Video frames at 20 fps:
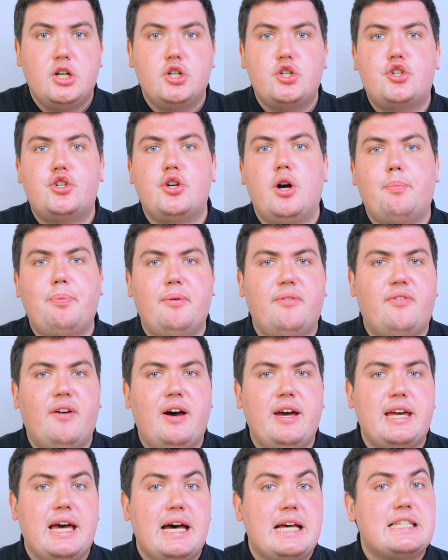
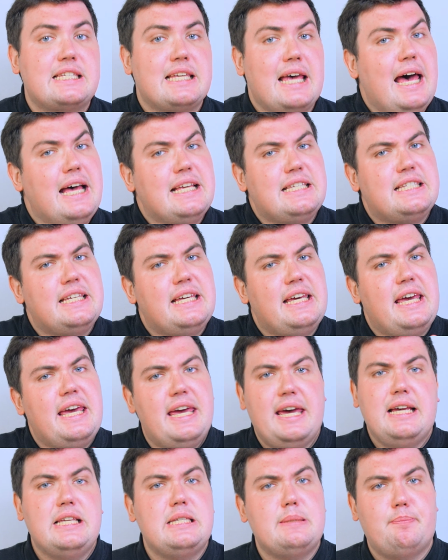Shopify as
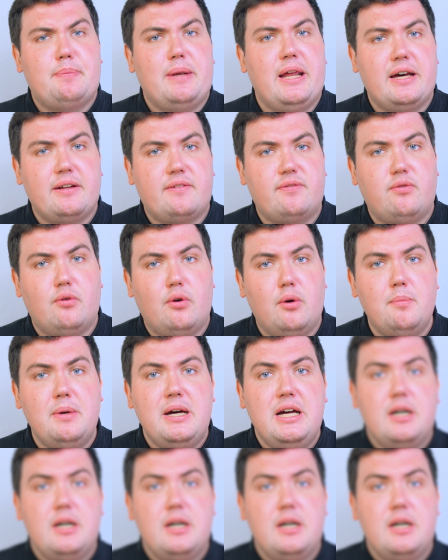SaaS platform